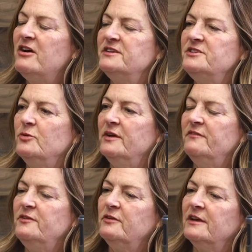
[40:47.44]
to, and
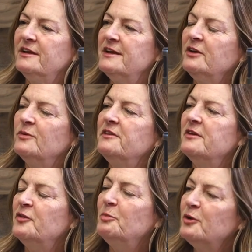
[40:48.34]
if you can connect with
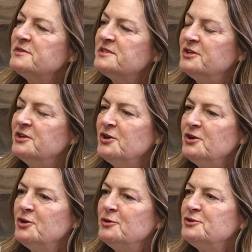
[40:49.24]
another person
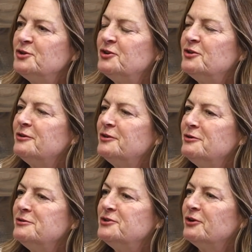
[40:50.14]
who's your
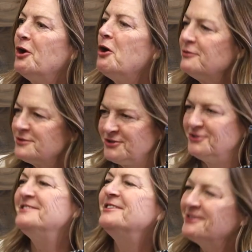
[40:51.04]
coach, your
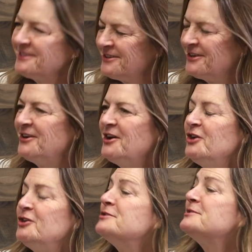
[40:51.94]
cheerleader,
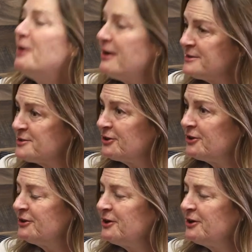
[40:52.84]
your sponsor,